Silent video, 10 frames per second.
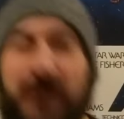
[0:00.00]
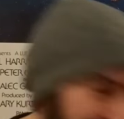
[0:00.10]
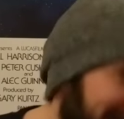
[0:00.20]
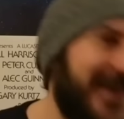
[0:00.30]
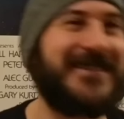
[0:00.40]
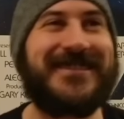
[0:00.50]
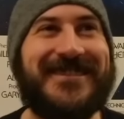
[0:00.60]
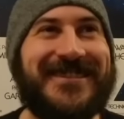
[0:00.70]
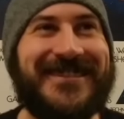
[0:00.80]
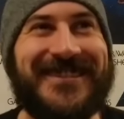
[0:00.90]

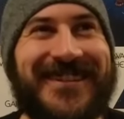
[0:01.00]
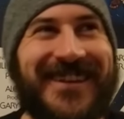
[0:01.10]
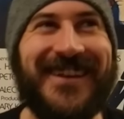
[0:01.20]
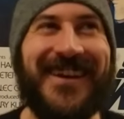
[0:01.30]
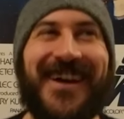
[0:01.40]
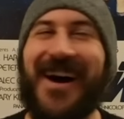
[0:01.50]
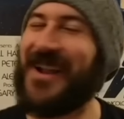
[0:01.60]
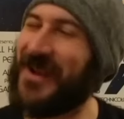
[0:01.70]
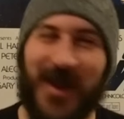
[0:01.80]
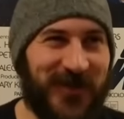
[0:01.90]
Yes.
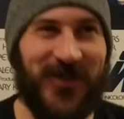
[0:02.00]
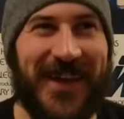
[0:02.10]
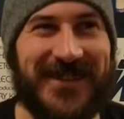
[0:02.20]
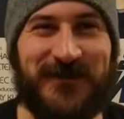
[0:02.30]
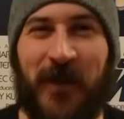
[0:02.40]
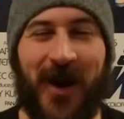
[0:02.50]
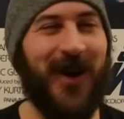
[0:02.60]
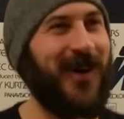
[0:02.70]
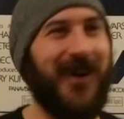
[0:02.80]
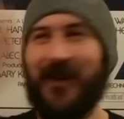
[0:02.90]
I love that spot.